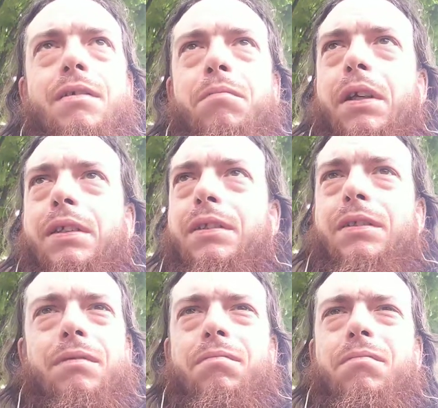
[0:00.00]
But
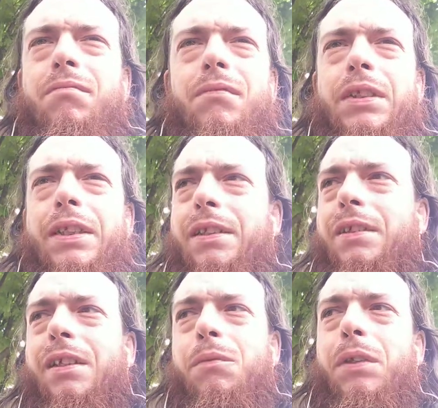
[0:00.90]

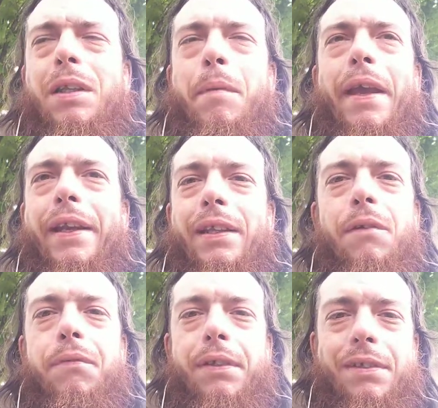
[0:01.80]
doesn't really make any
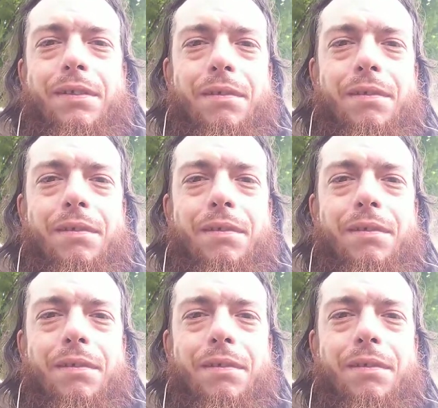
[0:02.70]
difference.